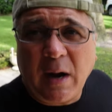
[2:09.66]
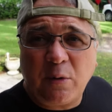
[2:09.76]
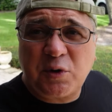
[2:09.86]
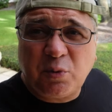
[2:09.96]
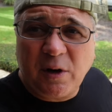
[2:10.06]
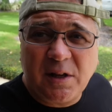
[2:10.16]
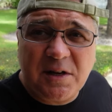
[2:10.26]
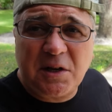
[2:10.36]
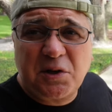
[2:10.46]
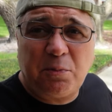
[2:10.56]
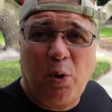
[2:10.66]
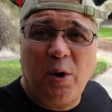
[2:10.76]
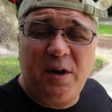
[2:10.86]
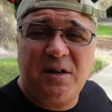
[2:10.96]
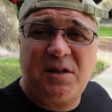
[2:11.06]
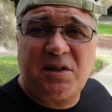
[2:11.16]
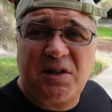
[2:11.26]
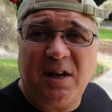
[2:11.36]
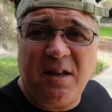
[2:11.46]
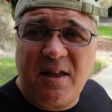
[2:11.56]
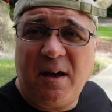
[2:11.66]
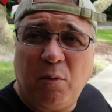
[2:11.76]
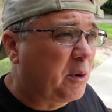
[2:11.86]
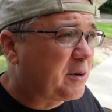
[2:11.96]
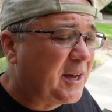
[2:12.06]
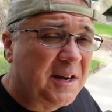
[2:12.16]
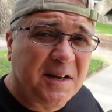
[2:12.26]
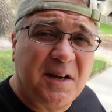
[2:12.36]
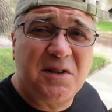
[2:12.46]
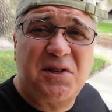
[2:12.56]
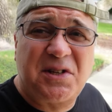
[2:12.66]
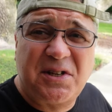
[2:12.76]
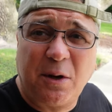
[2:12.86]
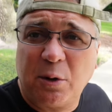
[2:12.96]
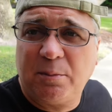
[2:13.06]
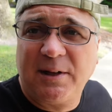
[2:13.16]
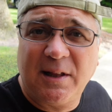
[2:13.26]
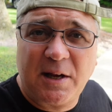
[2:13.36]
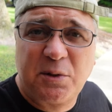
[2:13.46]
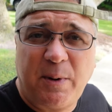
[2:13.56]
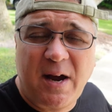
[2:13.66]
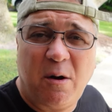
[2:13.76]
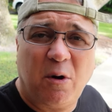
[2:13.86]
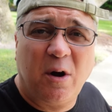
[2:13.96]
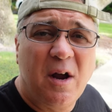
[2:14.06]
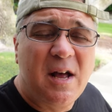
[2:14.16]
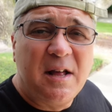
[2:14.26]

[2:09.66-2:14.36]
But I was really disappointed to see that we were getting considerably less power